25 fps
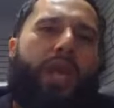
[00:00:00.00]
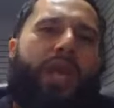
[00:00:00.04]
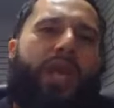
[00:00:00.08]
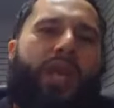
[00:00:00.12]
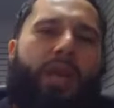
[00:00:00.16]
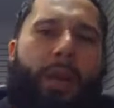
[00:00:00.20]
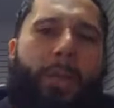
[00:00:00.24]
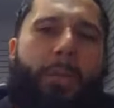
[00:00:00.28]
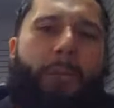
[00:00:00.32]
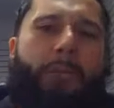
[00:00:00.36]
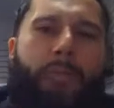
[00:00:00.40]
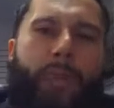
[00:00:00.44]
we
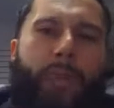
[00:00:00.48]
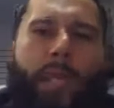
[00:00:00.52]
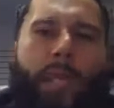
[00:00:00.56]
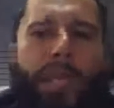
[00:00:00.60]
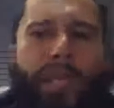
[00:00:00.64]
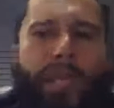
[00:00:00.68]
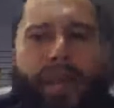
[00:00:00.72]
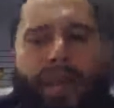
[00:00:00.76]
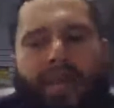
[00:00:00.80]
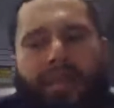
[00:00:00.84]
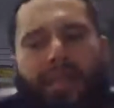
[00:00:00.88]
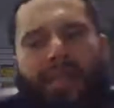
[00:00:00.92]

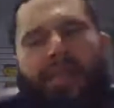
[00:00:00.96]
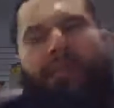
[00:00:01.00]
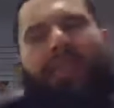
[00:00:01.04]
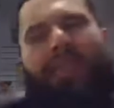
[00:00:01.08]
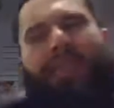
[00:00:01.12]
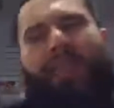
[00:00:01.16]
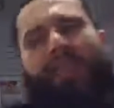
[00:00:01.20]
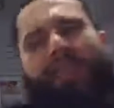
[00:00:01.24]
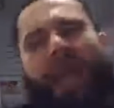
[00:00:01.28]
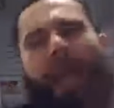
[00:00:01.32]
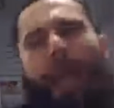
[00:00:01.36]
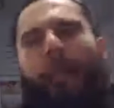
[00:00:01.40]
compete? That's
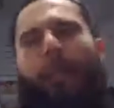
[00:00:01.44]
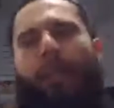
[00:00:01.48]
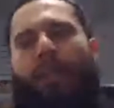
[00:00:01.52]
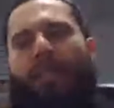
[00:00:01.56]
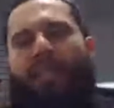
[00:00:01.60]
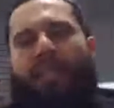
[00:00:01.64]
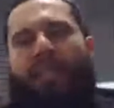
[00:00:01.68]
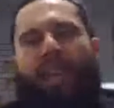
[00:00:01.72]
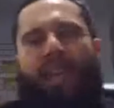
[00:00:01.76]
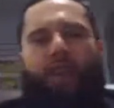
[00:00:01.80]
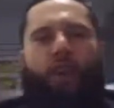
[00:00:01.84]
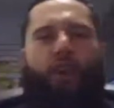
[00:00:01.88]
the topic
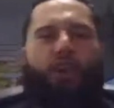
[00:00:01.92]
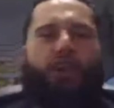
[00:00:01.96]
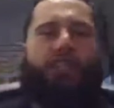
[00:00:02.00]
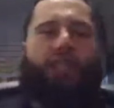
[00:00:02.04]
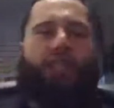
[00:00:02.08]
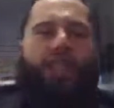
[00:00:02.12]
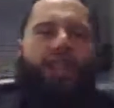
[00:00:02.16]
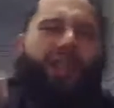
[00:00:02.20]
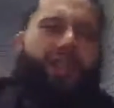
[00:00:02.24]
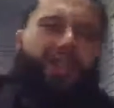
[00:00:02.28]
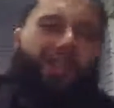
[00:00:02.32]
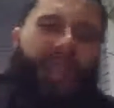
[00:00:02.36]
today. Y'all
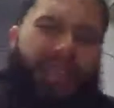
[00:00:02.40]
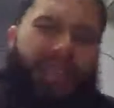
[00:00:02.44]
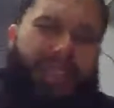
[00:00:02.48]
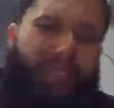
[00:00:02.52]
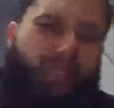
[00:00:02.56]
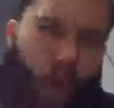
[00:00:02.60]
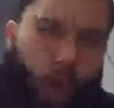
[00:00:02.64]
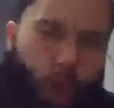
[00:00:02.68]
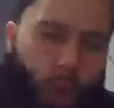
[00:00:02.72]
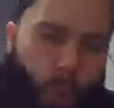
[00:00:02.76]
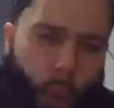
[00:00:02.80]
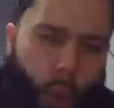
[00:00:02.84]
share this live,
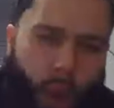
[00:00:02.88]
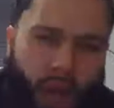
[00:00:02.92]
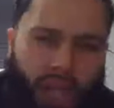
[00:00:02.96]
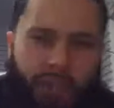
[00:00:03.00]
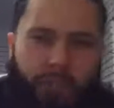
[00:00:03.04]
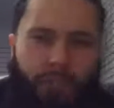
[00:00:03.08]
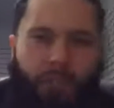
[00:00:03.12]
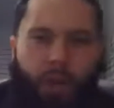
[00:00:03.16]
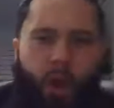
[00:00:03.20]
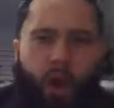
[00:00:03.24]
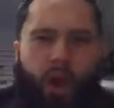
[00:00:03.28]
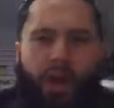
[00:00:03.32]
start a watch
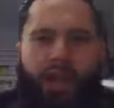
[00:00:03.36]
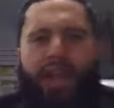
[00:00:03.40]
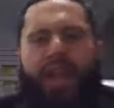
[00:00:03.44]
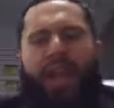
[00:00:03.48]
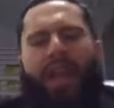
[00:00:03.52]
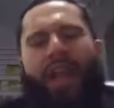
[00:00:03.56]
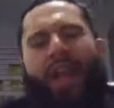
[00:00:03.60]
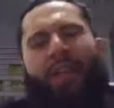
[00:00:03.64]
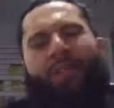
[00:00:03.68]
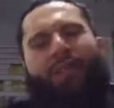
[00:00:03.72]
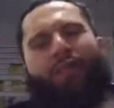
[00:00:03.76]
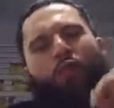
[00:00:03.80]
party.
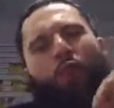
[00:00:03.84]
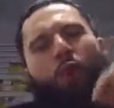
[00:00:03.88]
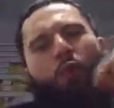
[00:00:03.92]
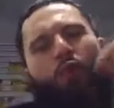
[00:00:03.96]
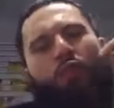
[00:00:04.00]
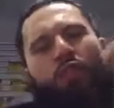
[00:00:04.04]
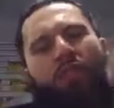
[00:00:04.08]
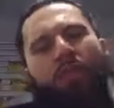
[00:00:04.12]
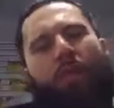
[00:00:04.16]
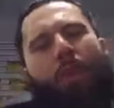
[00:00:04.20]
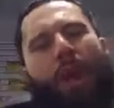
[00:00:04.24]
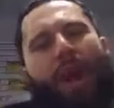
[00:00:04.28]
If you know
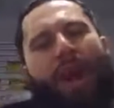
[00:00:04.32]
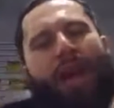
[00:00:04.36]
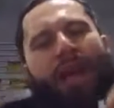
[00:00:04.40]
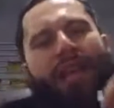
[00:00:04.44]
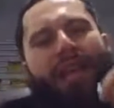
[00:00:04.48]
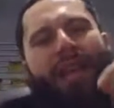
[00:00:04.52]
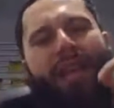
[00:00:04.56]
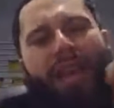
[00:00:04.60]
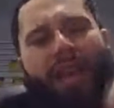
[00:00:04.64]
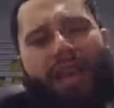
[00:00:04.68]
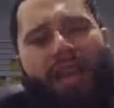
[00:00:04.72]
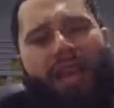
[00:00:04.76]

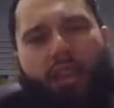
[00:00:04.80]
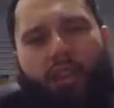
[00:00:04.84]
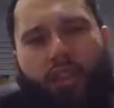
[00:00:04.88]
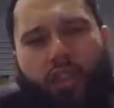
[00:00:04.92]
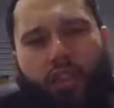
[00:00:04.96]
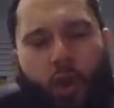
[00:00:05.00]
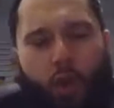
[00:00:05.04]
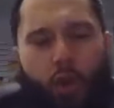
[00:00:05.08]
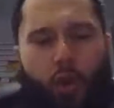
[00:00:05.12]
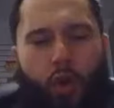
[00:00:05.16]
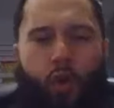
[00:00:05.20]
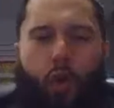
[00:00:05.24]
somebody in your
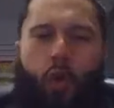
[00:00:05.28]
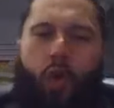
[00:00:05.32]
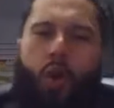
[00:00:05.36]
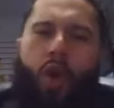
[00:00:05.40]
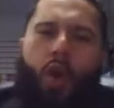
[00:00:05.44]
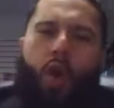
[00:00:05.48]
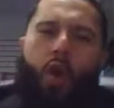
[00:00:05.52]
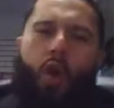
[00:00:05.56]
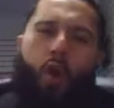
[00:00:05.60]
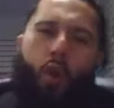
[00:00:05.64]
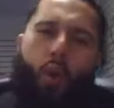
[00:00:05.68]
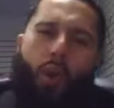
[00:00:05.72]
circle
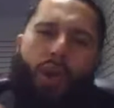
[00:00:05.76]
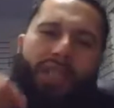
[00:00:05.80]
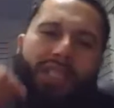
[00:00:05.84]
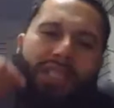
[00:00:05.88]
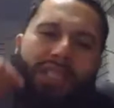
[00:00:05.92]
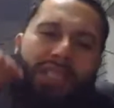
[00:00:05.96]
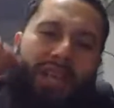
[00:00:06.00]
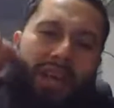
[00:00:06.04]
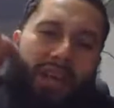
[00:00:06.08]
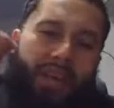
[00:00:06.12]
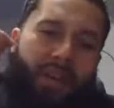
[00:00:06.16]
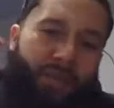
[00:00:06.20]
who
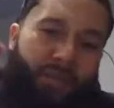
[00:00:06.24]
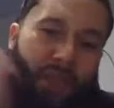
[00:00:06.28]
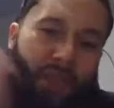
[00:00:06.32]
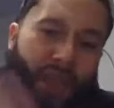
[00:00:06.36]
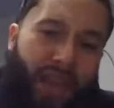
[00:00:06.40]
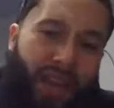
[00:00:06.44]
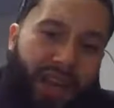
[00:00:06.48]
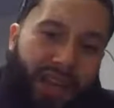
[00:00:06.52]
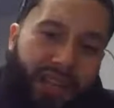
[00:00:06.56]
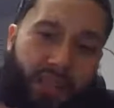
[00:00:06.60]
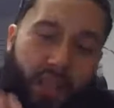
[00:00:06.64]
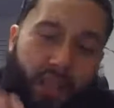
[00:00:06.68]
is
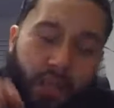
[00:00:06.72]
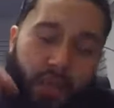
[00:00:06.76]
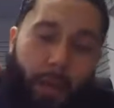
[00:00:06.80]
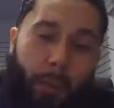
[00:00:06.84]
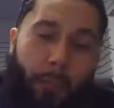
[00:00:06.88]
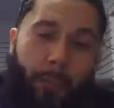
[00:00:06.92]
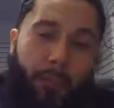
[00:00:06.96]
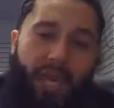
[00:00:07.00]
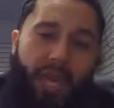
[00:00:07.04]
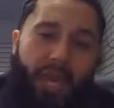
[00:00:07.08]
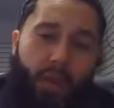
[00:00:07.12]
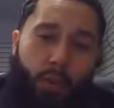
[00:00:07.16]
failing to
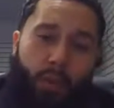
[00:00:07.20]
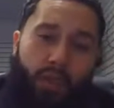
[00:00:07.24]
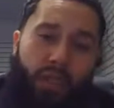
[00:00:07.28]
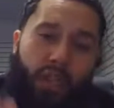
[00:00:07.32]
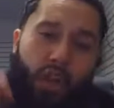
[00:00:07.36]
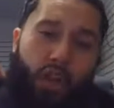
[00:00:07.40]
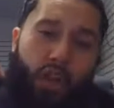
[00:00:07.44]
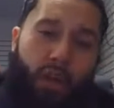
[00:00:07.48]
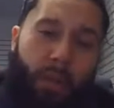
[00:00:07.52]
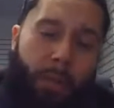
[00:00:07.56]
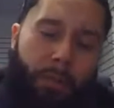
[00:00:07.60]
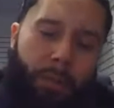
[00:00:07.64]
compete with
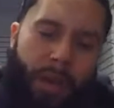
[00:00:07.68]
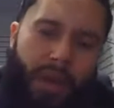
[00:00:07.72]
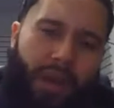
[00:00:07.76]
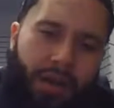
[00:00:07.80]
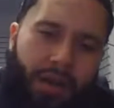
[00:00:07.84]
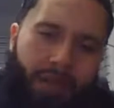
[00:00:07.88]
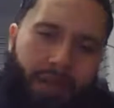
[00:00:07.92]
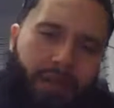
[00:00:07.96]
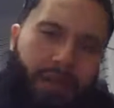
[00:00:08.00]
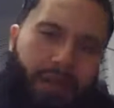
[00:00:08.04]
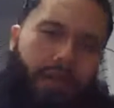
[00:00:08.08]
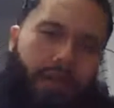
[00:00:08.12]
their
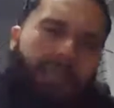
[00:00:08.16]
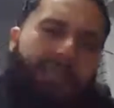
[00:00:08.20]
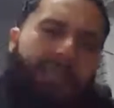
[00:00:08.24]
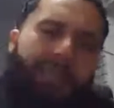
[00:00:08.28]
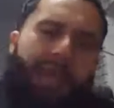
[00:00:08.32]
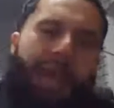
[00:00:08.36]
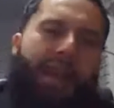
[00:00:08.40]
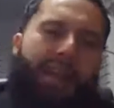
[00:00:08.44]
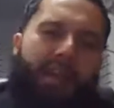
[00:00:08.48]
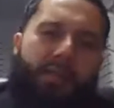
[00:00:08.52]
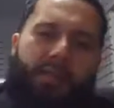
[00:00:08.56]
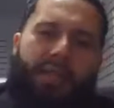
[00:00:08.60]
competitors,
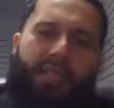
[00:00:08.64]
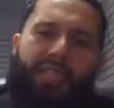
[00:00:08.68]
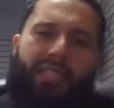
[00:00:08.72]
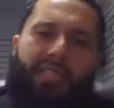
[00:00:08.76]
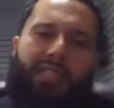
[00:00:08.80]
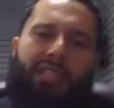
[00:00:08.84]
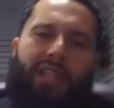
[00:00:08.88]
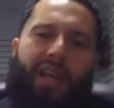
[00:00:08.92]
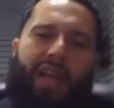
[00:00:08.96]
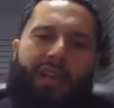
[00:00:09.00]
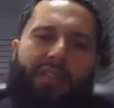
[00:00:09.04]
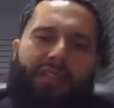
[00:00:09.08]
tag them in
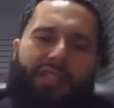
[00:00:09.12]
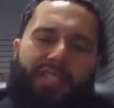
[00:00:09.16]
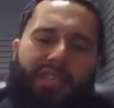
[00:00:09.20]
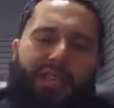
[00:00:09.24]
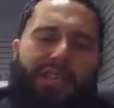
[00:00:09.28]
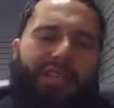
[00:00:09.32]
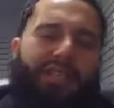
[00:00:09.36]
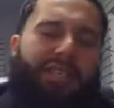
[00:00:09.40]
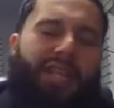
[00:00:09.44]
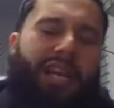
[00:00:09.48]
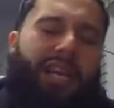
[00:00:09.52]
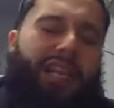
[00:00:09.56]
this live, share
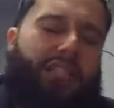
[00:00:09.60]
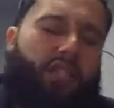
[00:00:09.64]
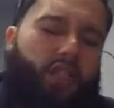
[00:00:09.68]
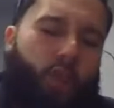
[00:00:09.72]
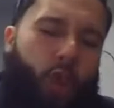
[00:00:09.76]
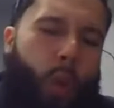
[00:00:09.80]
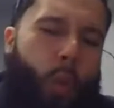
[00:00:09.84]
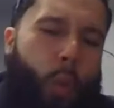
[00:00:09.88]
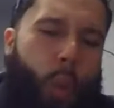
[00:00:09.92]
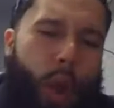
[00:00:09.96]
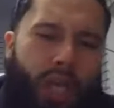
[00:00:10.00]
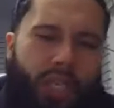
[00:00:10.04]
this live,
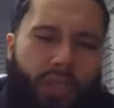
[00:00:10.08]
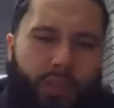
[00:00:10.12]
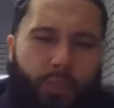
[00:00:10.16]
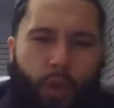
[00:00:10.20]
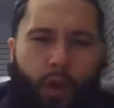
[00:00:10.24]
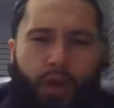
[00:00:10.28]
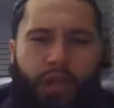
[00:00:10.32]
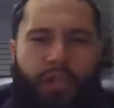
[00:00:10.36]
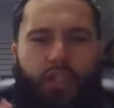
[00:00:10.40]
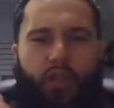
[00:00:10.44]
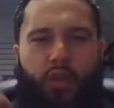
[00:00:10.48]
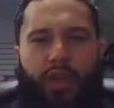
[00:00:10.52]
start a watch
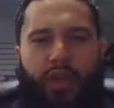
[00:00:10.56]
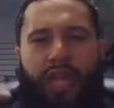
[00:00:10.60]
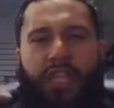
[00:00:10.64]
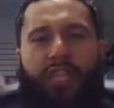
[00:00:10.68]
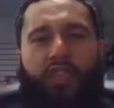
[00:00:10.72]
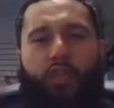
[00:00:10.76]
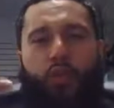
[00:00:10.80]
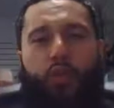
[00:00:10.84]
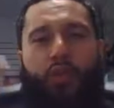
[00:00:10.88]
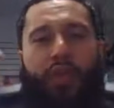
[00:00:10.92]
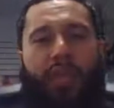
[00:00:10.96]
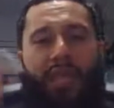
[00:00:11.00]
party so they
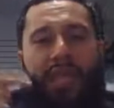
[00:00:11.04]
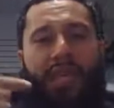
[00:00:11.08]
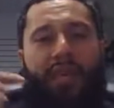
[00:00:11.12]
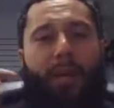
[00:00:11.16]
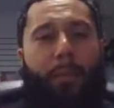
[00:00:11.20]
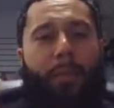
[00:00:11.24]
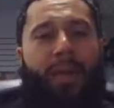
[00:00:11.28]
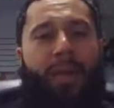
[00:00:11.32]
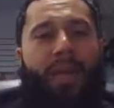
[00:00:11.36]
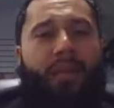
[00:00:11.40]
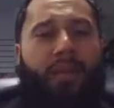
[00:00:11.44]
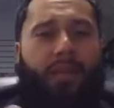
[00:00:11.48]
too can get
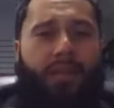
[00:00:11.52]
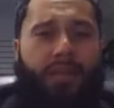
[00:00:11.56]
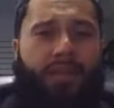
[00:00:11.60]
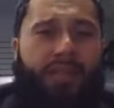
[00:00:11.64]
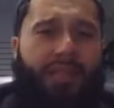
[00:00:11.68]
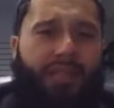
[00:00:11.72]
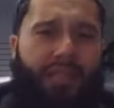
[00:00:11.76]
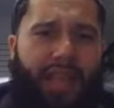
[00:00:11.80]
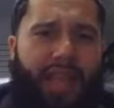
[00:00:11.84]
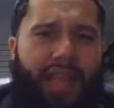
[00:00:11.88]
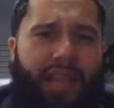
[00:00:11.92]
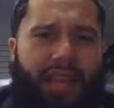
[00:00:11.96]
a better
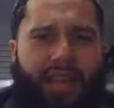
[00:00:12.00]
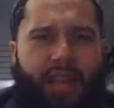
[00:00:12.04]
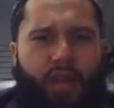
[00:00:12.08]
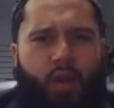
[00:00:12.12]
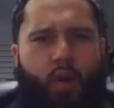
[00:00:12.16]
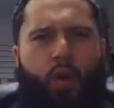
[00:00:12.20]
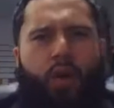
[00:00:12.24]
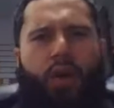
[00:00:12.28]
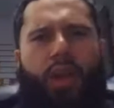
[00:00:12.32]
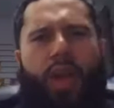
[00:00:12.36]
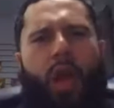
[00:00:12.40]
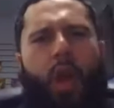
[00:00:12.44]
understanding
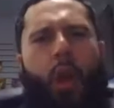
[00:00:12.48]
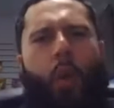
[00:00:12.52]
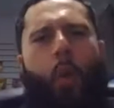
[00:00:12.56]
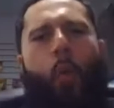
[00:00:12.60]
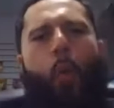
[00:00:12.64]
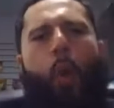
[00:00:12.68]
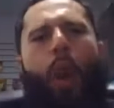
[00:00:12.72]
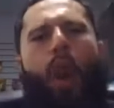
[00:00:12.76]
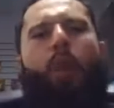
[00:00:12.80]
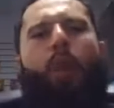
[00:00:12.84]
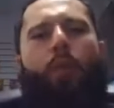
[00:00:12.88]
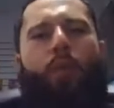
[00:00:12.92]
on
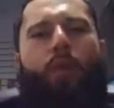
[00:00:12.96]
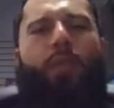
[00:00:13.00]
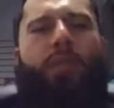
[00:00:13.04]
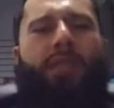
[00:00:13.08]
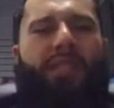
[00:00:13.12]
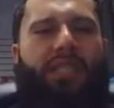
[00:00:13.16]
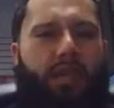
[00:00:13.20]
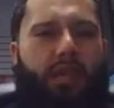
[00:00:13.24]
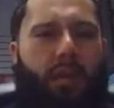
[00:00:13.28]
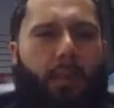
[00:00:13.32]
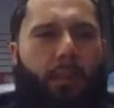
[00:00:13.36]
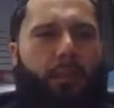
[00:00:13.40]
why we
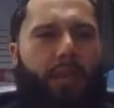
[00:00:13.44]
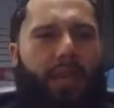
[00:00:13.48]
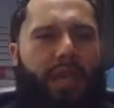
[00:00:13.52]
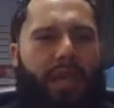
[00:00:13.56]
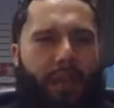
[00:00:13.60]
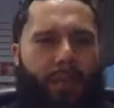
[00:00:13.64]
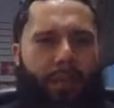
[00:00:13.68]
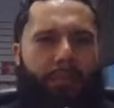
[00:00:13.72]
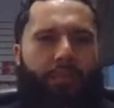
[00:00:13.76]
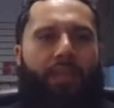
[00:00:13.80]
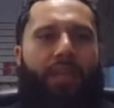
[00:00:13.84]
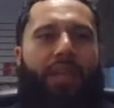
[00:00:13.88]
must
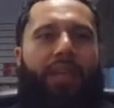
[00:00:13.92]
compete.